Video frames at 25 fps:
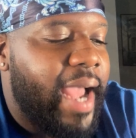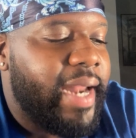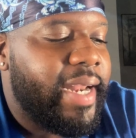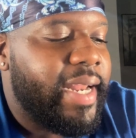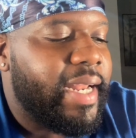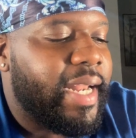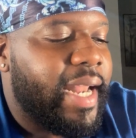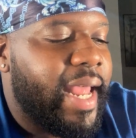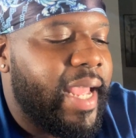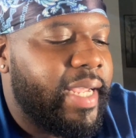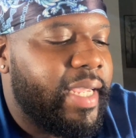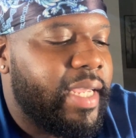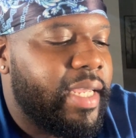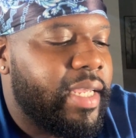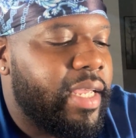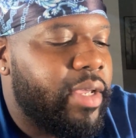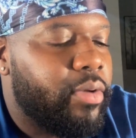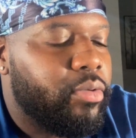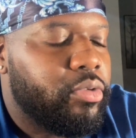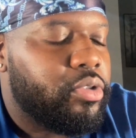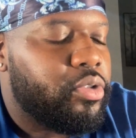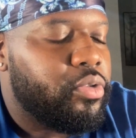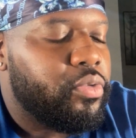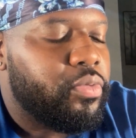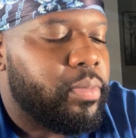I didn't like it. It
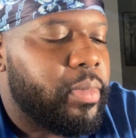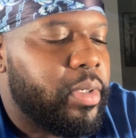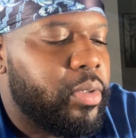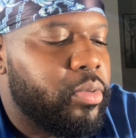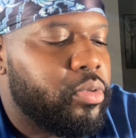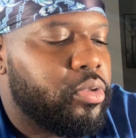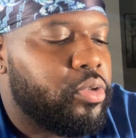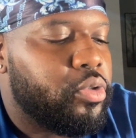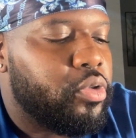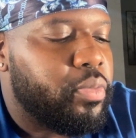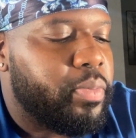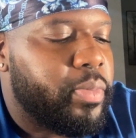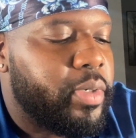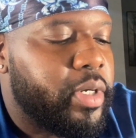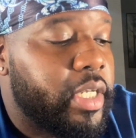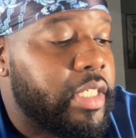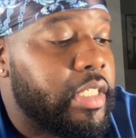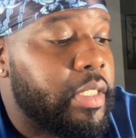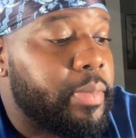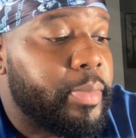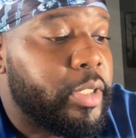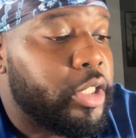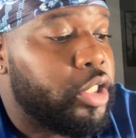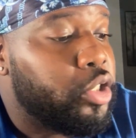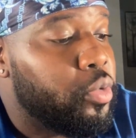was too much.
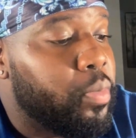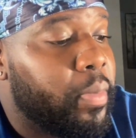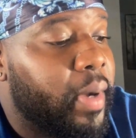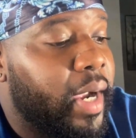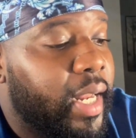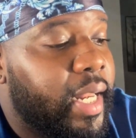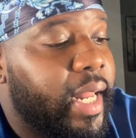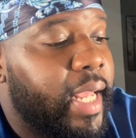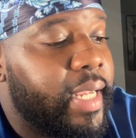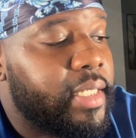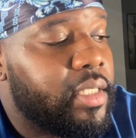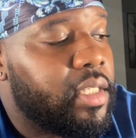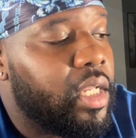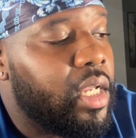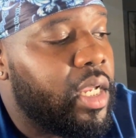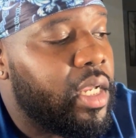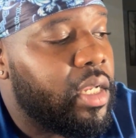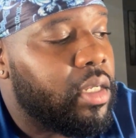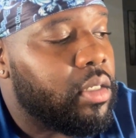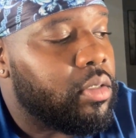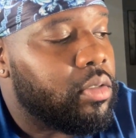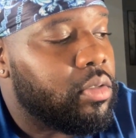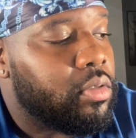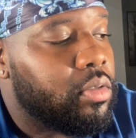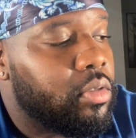But you might like that.
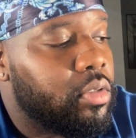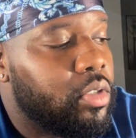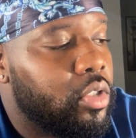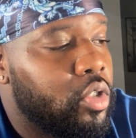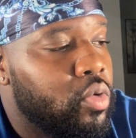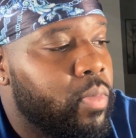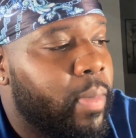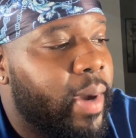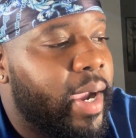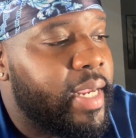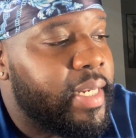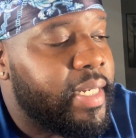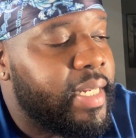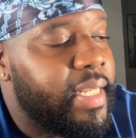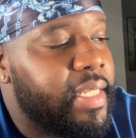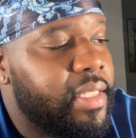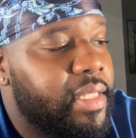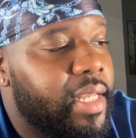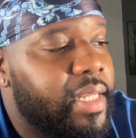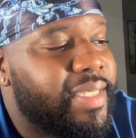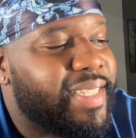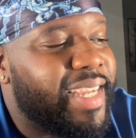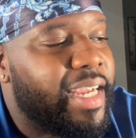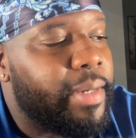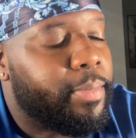You might need
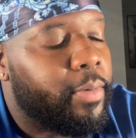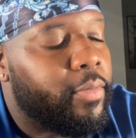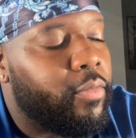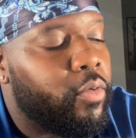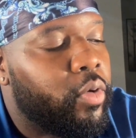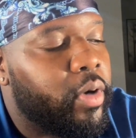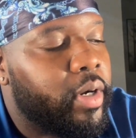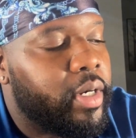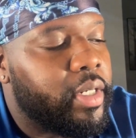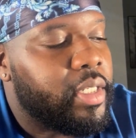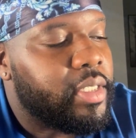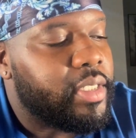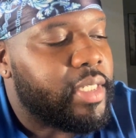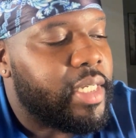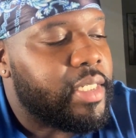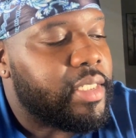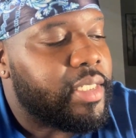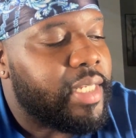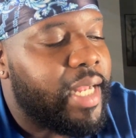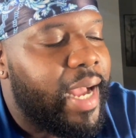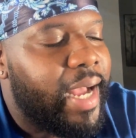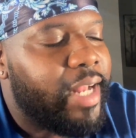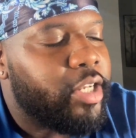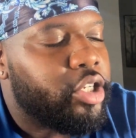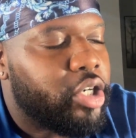that type of
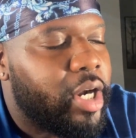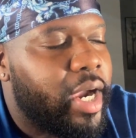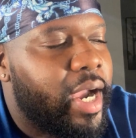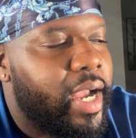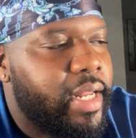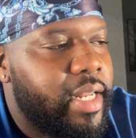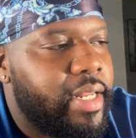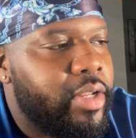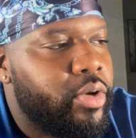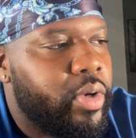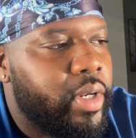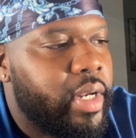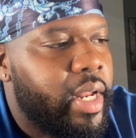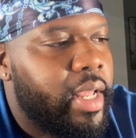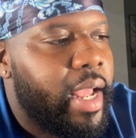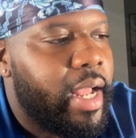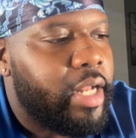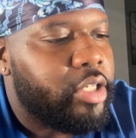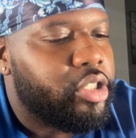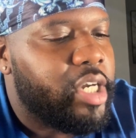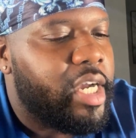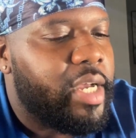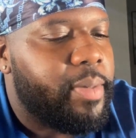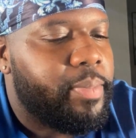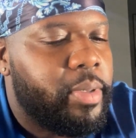organization. I tried doing that. I
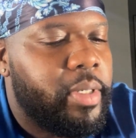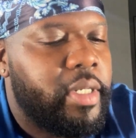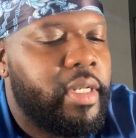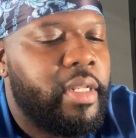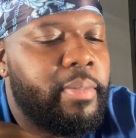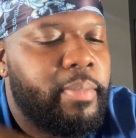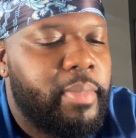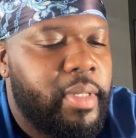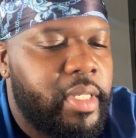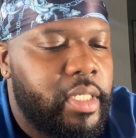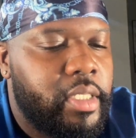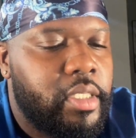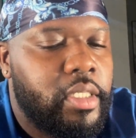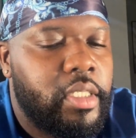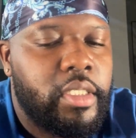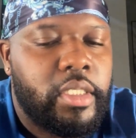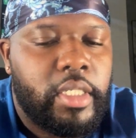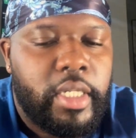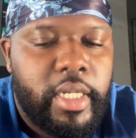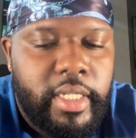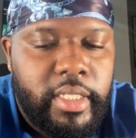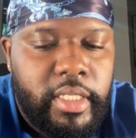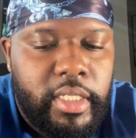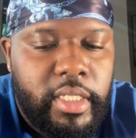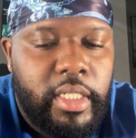tried putting in business
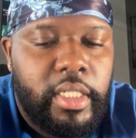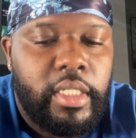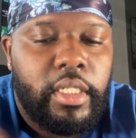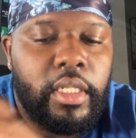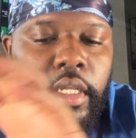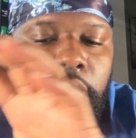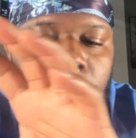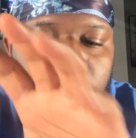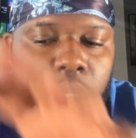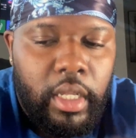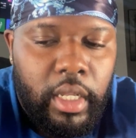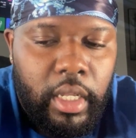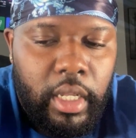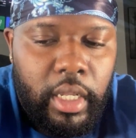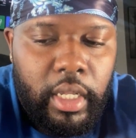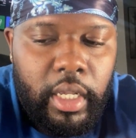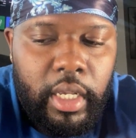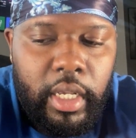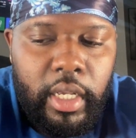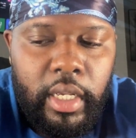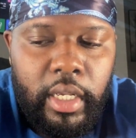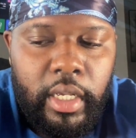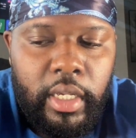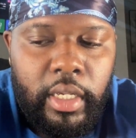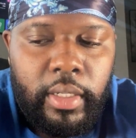content,
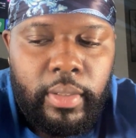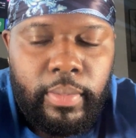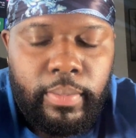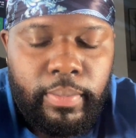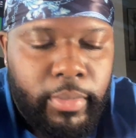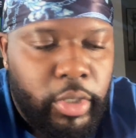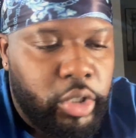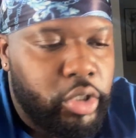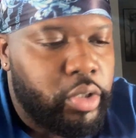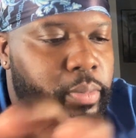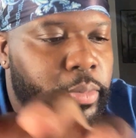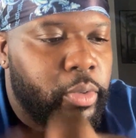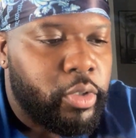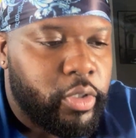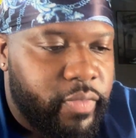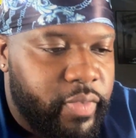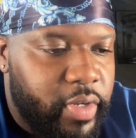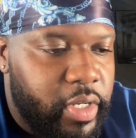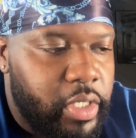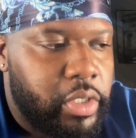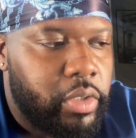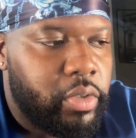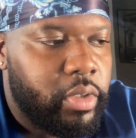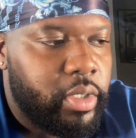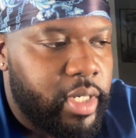
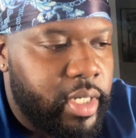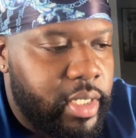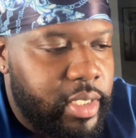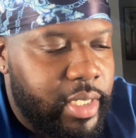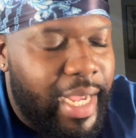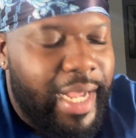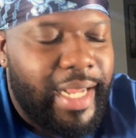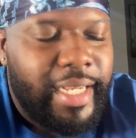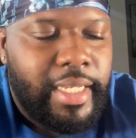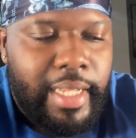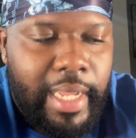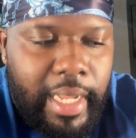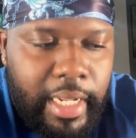motivational content.